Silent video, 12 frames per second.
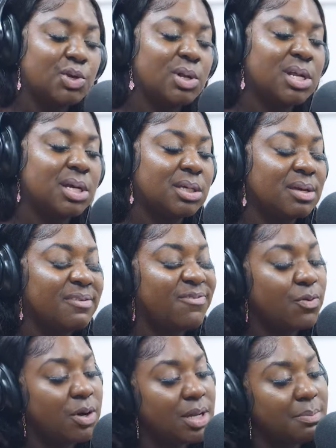You looking
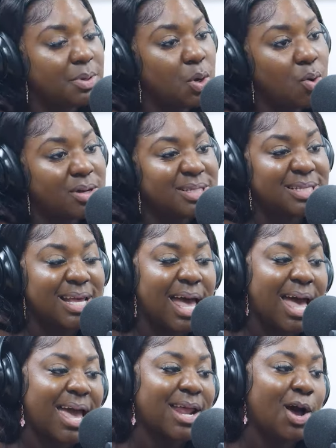for them north
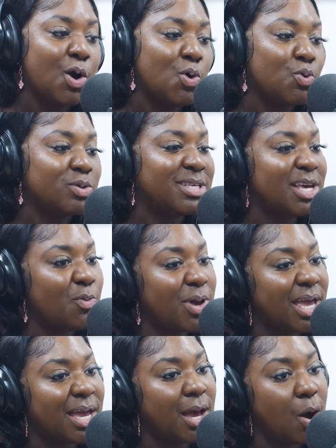side hoes, here
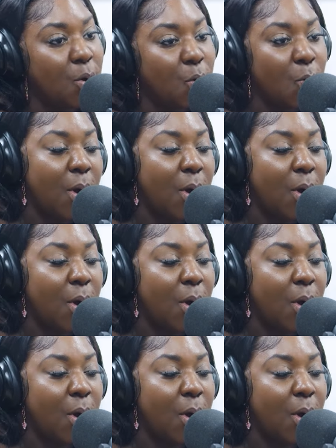we go.